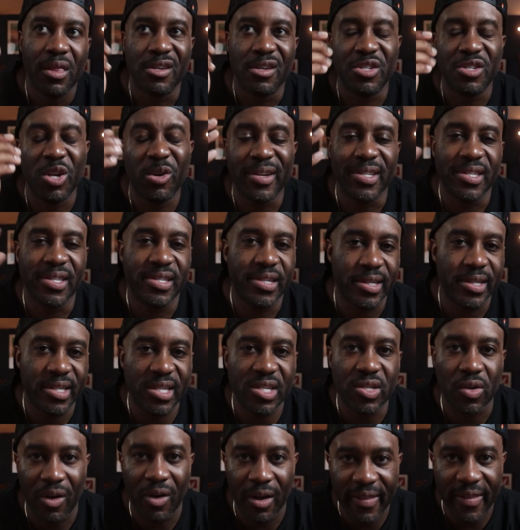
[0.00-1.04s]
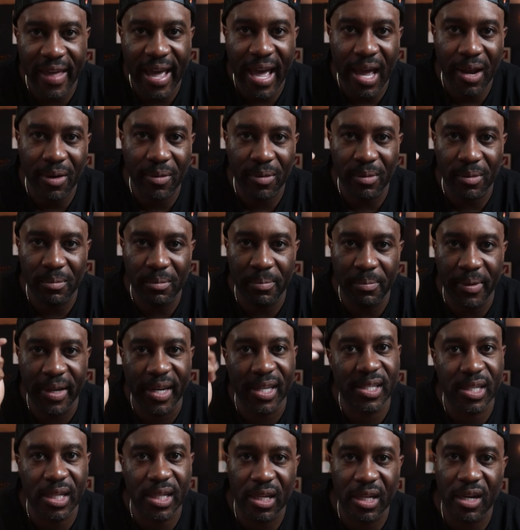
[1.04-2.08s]
There's no consensus on that, but
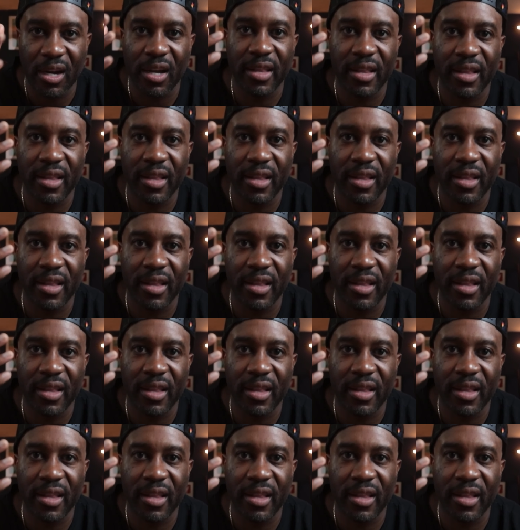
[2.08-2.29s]
it's clear